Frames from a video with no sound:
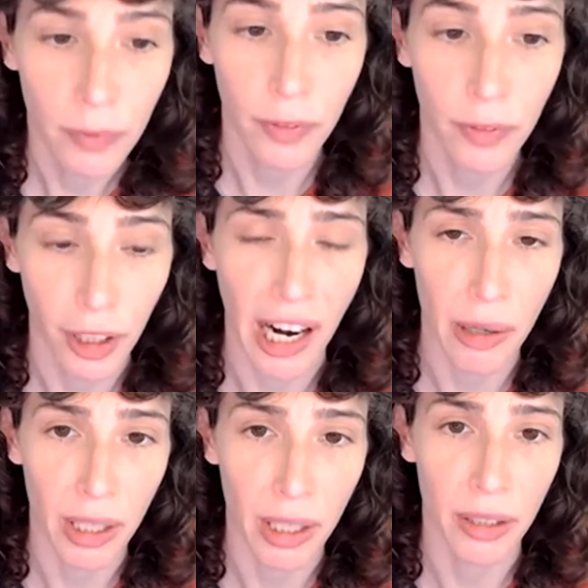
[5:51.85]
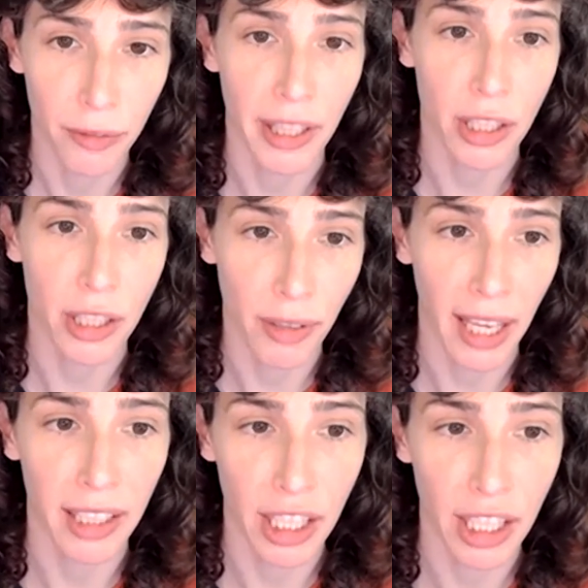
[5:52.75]
for this
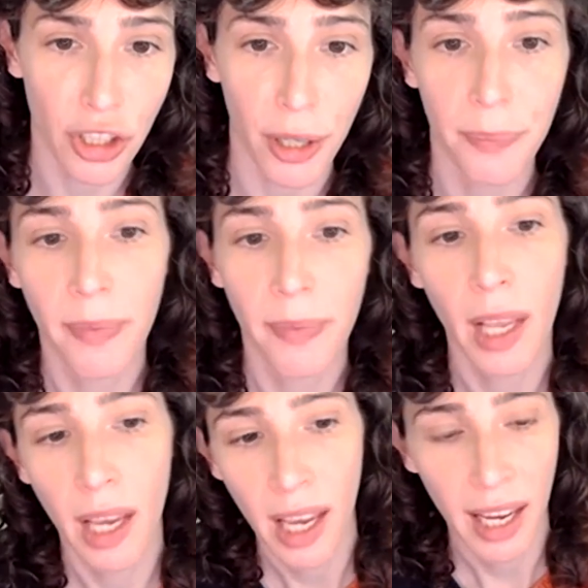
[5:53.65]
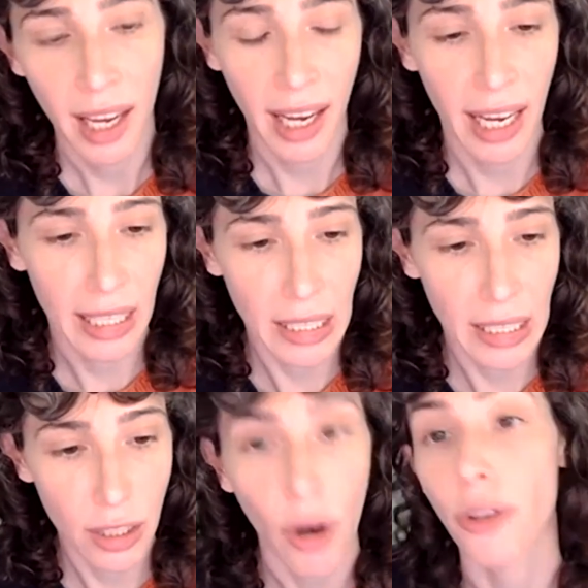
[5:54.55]
reality show, and
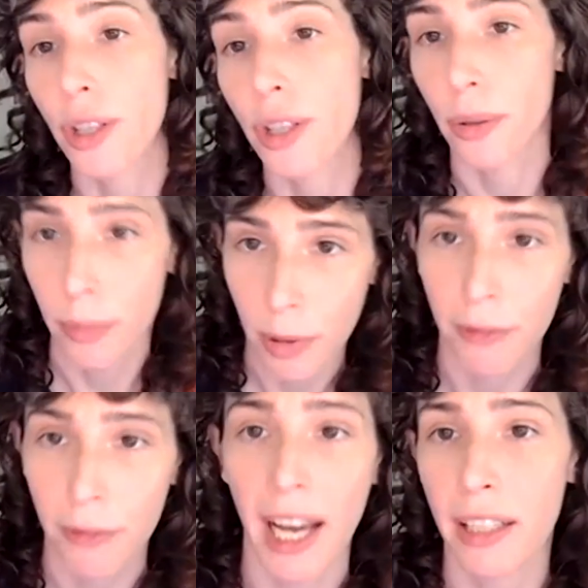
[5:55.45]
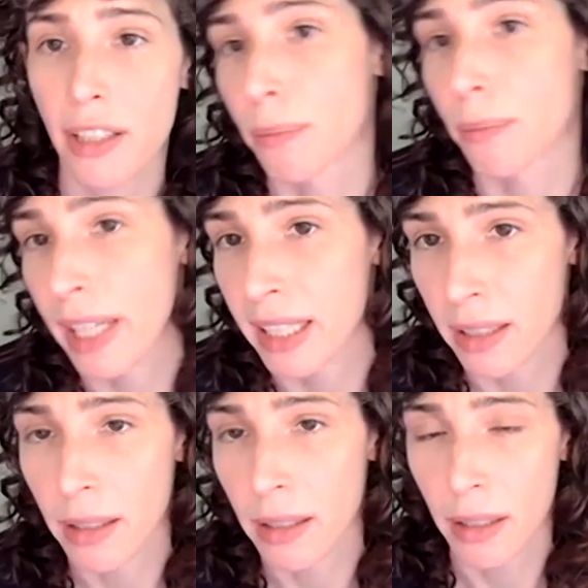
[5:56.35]
also provide
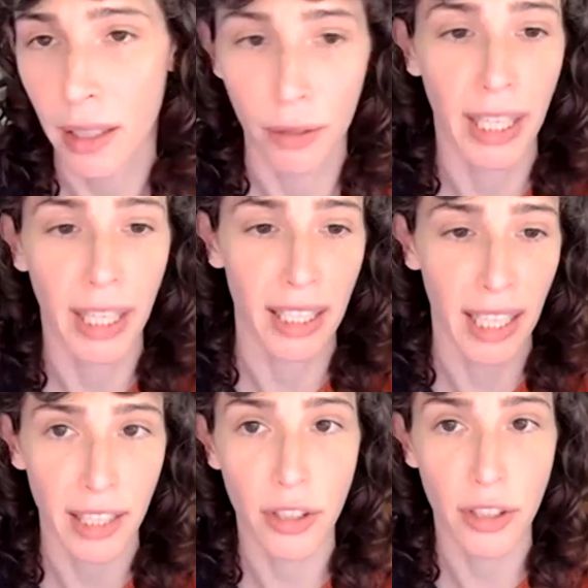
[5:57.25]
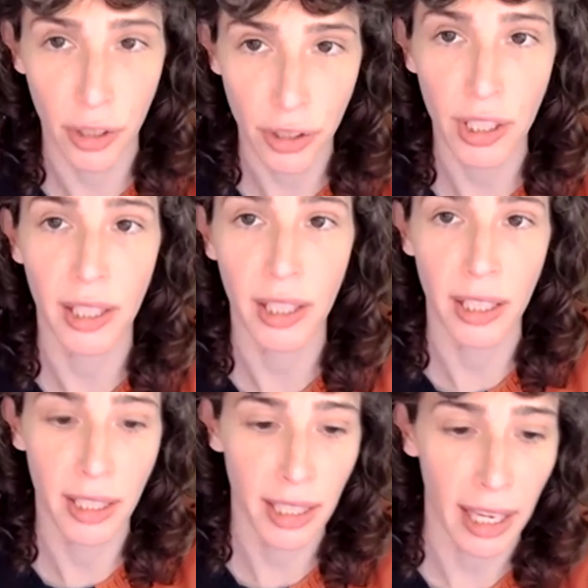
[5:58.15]
the written answers to
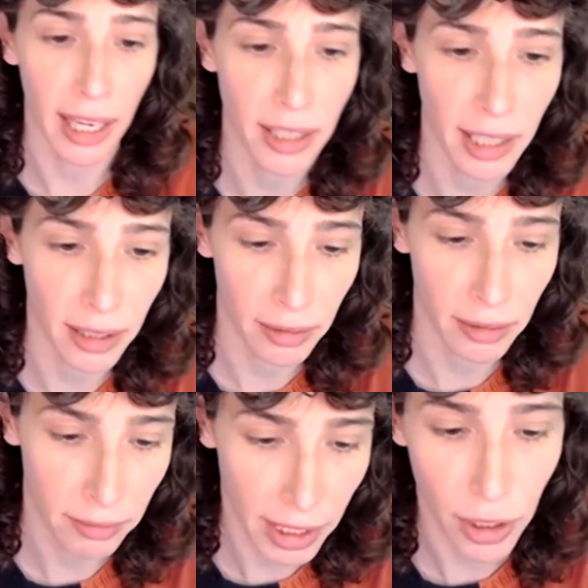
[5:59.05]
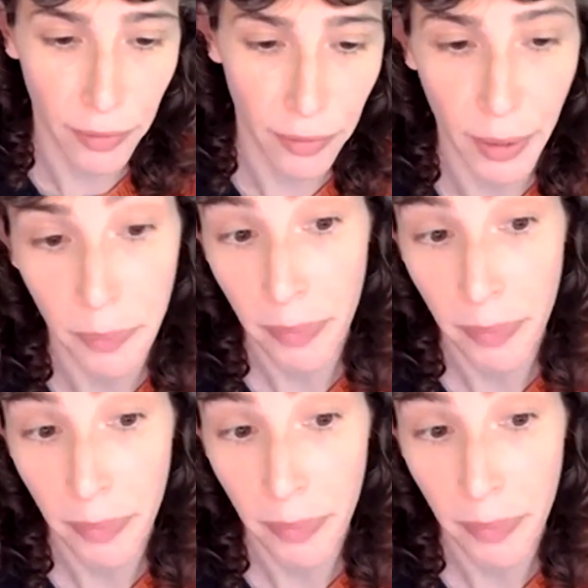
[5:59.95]
this casting interview.